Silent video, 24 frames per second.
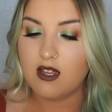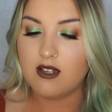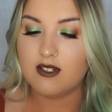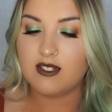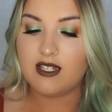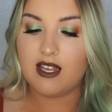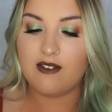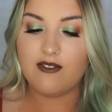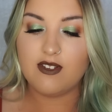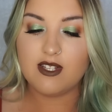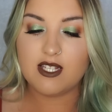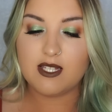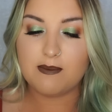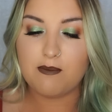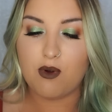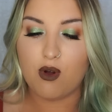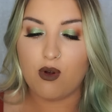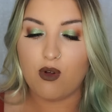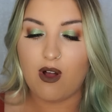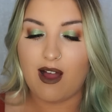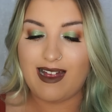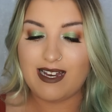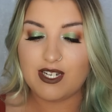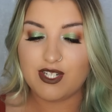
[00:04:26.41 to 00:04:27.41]
7
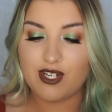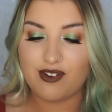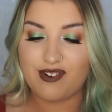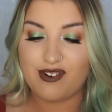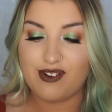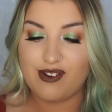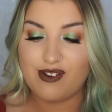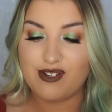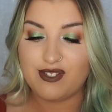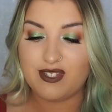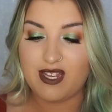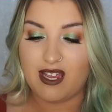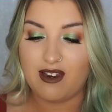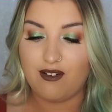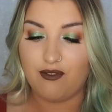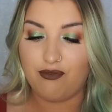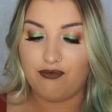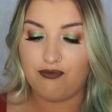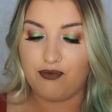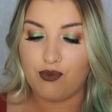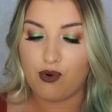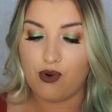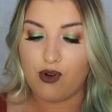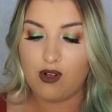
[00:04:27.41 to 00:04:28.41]
small eyeshadows and
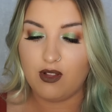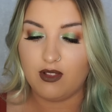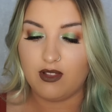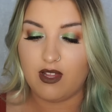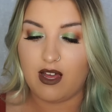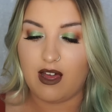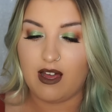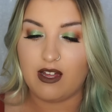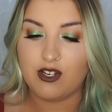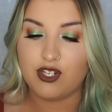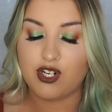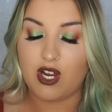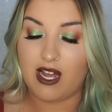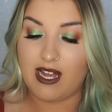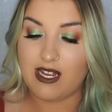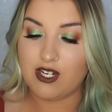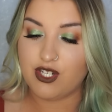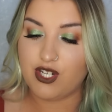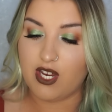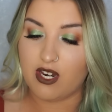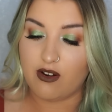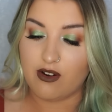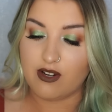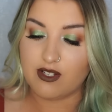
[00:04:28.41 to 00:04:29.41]
4 large
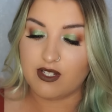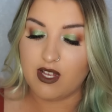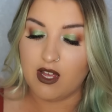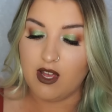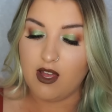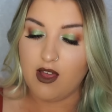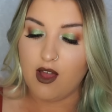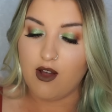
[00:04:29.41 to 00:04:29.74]
eyeshadows